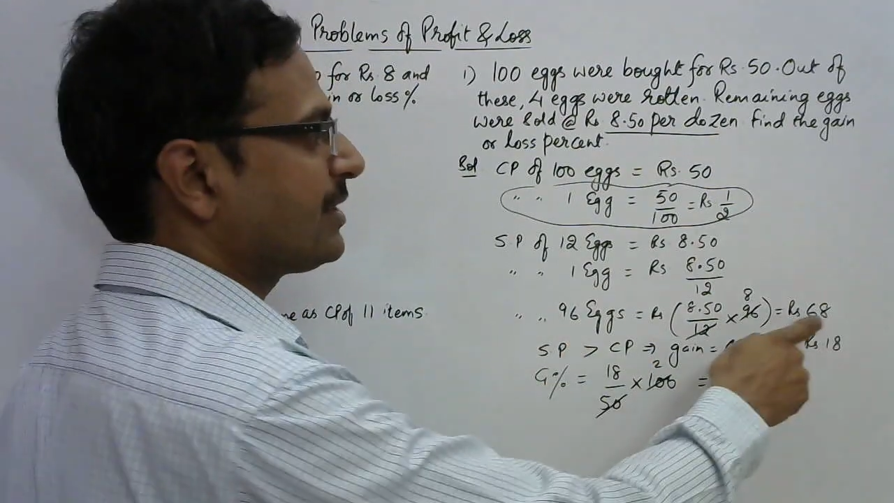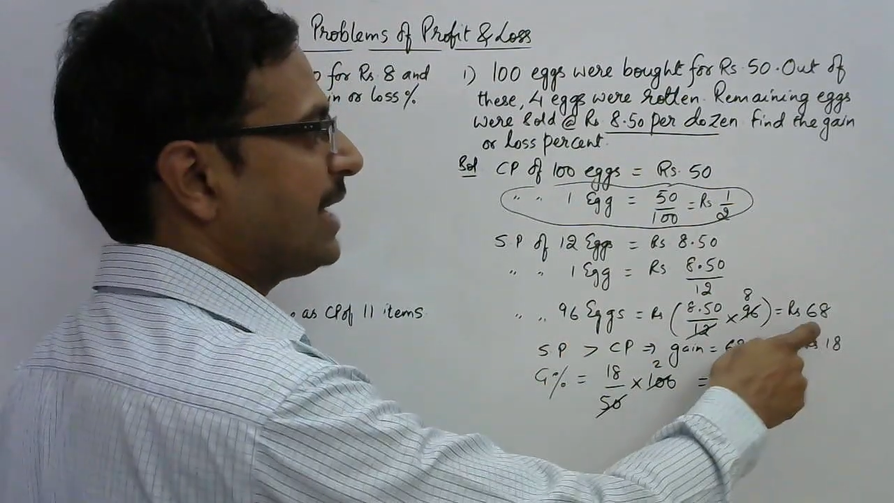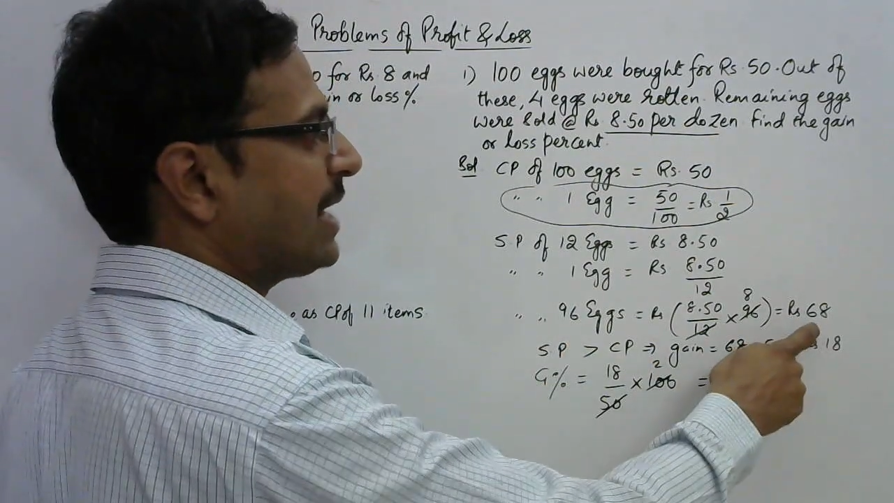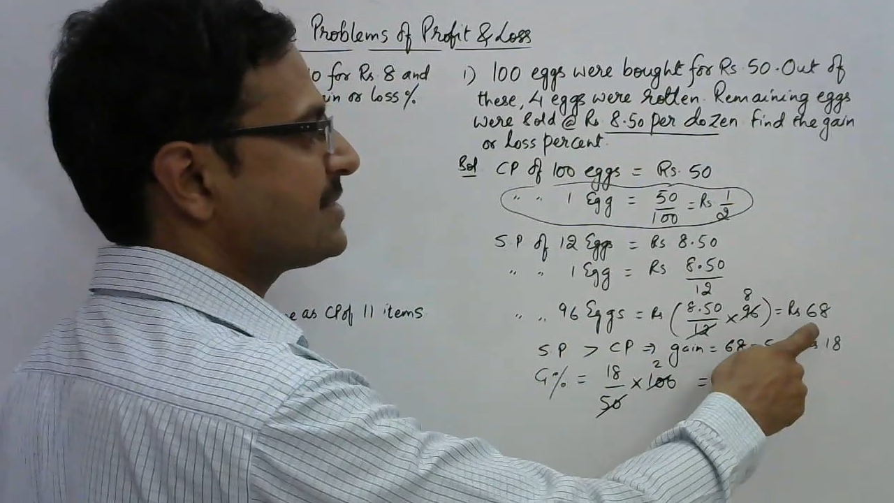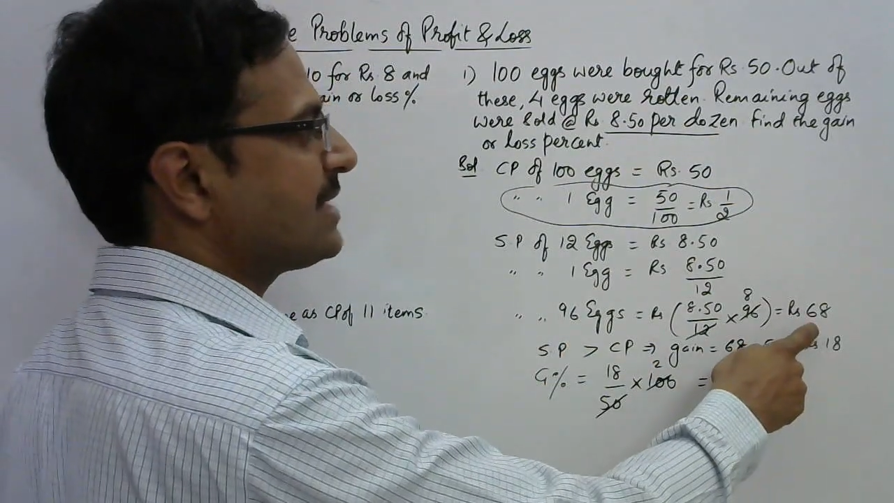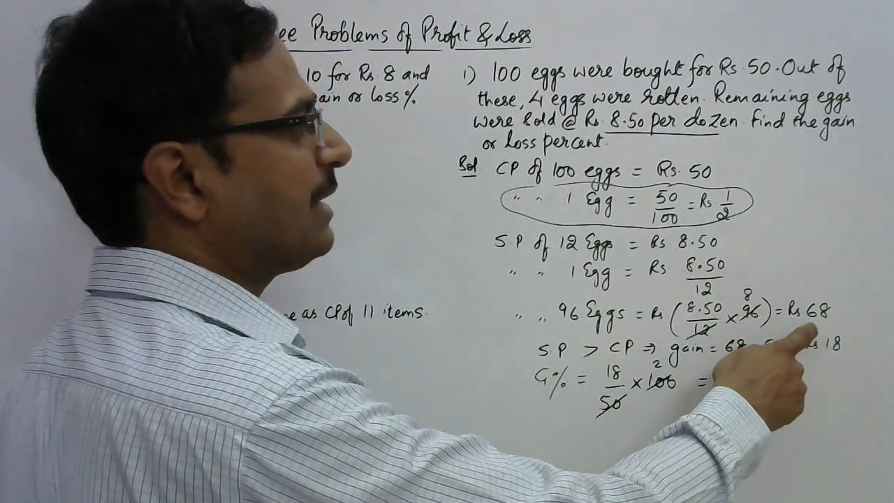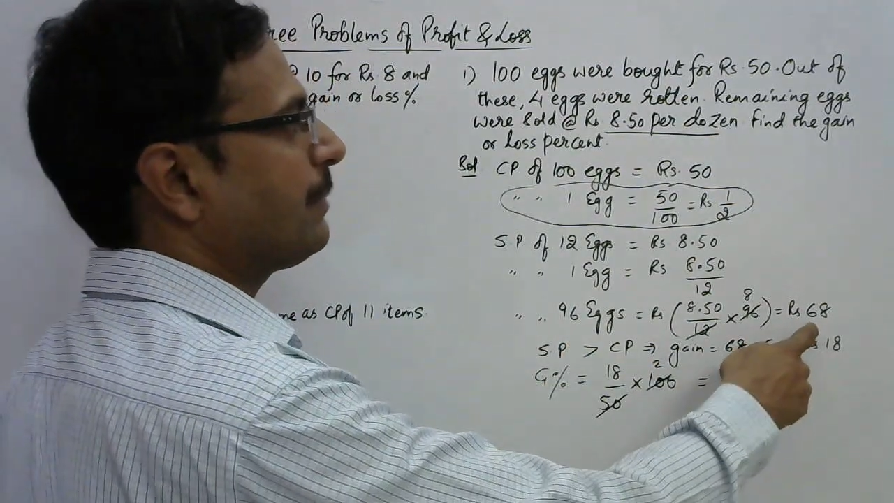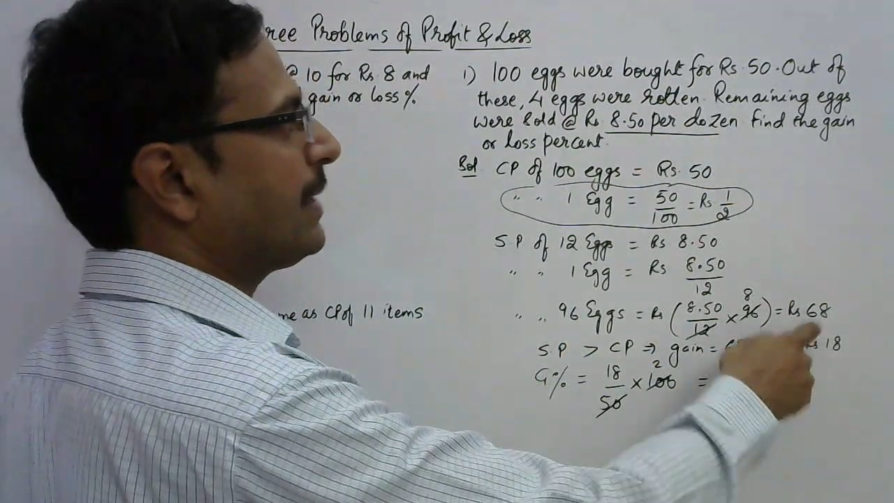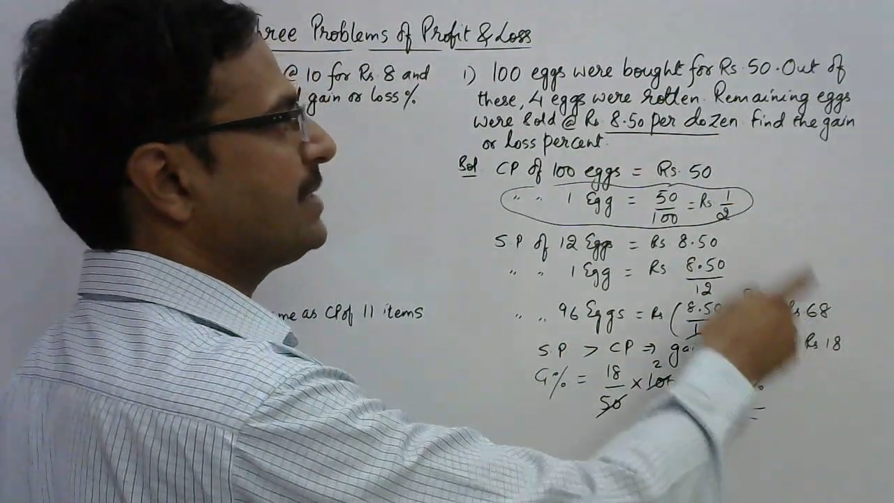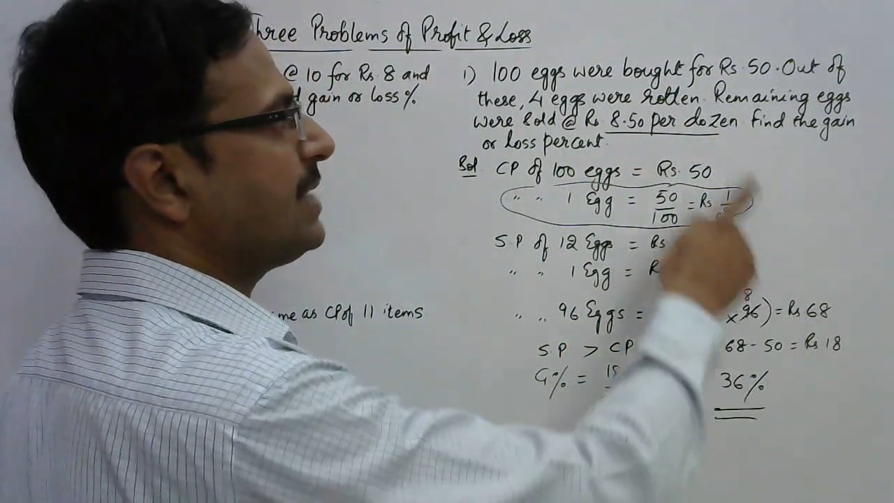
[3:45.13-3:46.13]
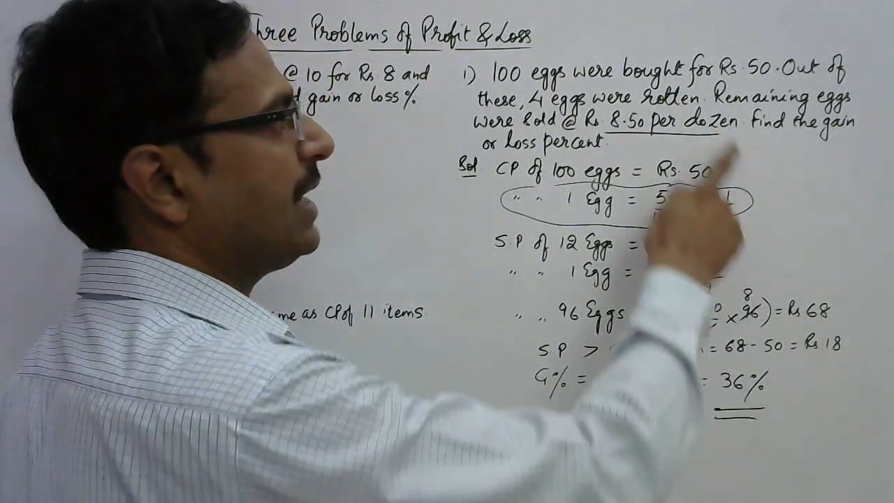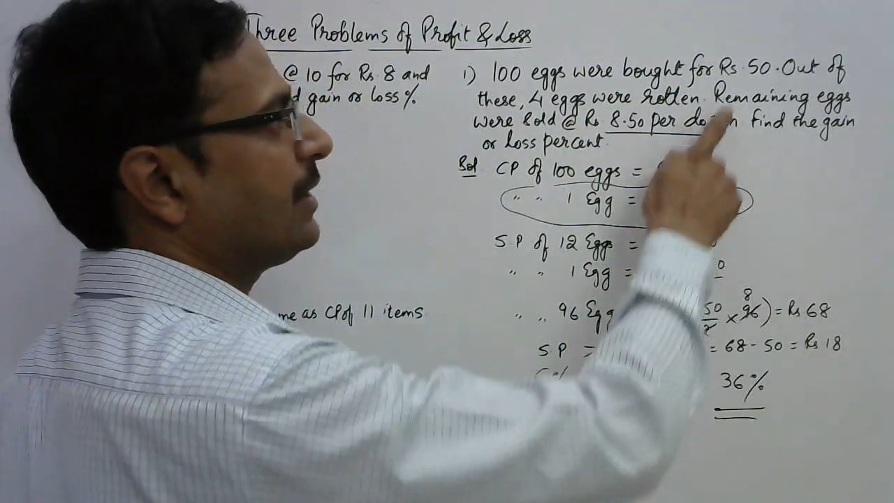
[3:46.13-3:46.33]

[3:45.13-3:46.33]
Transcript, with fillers: that selling price and